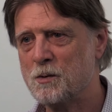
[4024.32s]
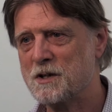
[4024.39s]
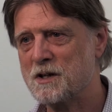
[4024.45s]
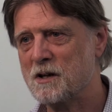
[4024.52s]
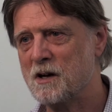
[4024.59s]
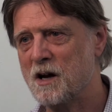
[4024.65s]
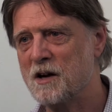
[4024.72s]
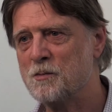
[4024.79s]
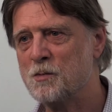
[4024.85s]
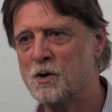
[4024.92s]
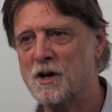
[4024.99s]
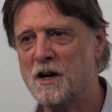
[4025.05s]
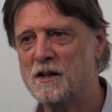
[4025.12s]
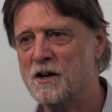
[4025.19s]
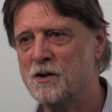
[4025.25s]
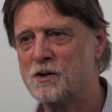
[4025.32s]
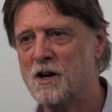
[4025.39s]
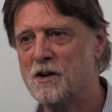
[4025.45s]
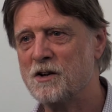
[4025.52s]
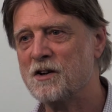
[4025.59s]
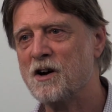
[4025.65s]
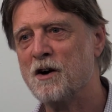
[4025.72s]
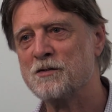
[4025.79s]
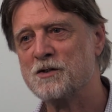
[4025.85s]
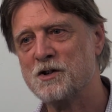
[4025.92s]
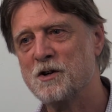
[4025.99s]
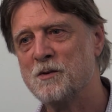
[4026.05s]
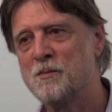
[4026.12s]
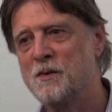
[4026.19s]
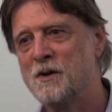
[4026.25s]
was at Glyndebourne. I'd go down at half
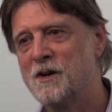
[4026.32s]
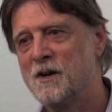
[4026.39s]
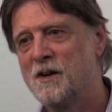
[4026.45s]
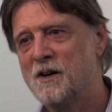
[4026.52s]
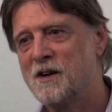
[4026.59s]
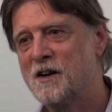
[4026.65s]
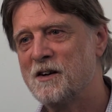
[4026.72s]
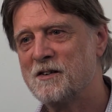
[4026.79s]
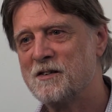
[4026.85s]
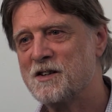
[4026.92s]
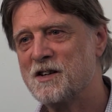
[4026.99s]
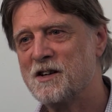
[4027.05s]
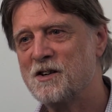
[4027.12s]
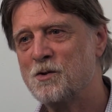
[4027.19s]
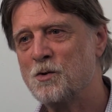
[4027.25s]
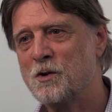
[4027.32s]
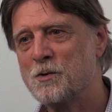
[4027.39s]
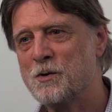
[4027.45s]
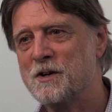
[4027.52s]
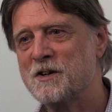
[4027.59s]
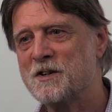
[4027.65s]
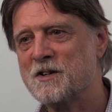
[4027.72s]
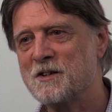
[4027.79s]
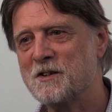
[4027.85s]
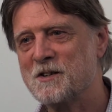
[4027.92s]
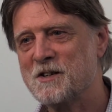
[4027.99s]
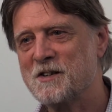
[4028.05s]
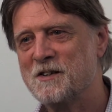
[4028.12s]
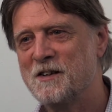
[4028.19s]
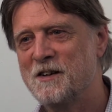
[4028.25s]
term and sit in all the
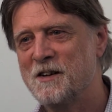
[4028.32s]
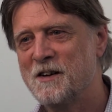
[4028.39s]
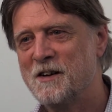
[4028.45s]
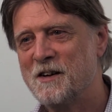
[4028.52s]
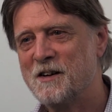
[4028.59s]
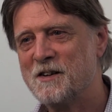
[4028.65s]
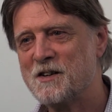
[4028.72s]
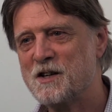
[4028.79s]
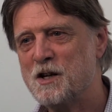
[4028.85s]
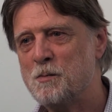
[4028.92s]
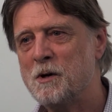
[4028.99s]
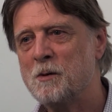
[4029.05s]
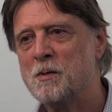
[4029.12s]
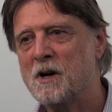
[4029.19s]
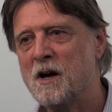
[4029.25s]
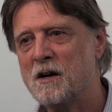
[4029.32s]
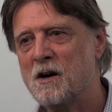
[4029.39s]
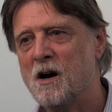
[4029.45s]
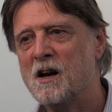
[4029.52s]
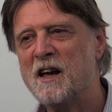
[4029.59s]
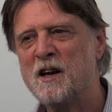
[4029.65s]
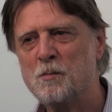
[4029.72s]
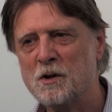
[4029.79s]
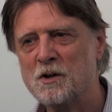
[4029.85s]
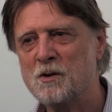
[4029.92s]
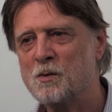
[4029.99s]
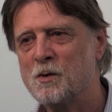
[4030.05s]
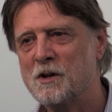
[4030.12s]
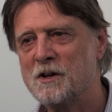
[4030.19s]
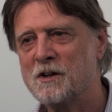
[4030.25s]
rehearsals and see people like Carl Ebert
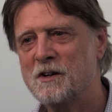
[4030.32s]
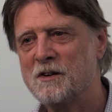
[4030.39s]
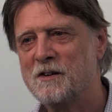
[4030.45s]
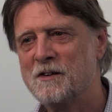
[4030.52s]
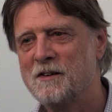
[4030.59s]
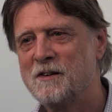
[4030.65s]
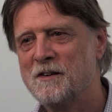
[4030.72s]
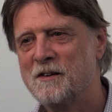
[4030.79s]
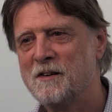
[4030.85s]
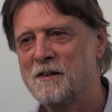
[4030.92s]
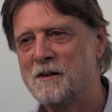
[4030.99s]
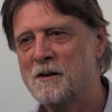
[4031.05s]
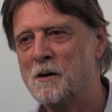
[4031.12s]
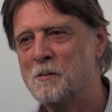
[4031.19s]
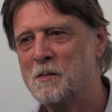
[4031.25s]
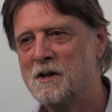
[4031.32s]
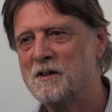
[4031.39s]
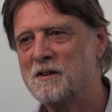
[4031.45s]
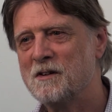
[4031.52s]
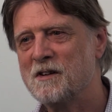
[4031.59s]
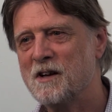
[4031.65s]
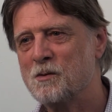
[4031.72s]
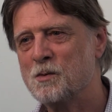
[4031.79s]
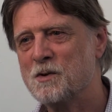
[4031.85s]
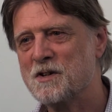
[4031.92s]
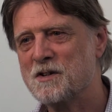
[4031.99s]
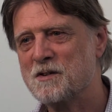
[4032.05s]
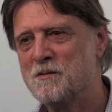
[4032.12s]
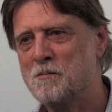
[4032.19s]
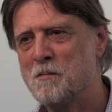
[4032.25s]
at work. I mean, that
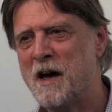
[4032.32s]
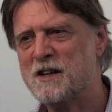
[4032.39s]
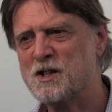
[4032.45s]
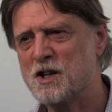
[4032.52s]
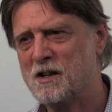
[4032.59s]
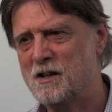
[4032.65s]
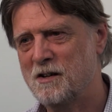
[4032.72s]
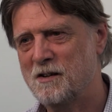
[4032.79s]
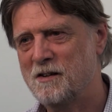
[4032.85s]
was magic.